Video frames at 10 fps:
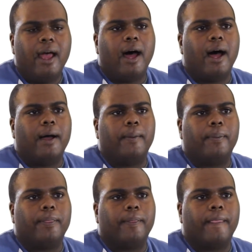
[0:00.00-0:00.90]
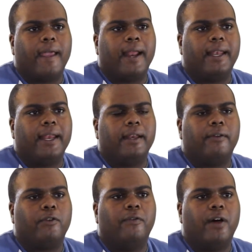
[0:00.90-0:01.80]
And I think that
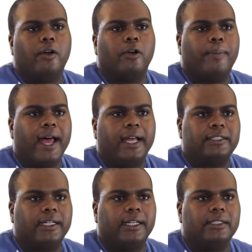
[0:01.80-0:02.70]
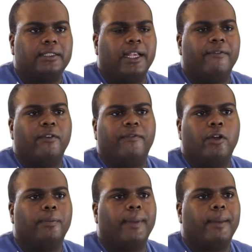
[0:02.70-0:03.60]
if you follow your passions, even
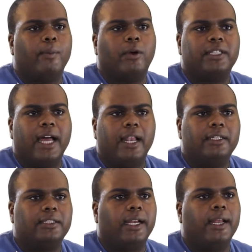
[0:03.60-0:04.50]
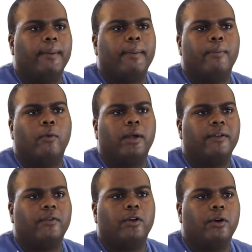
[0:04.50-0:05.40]
though it may be more challenging, it may be more
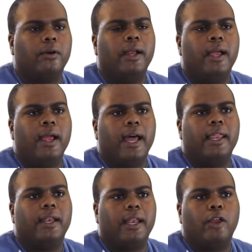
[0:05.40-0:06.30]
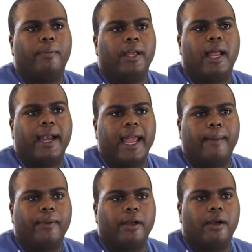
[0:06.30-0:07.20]
difficult, at the end of the day, you'll be a lot
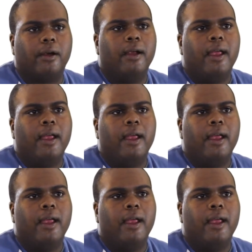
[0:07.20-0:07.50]
happier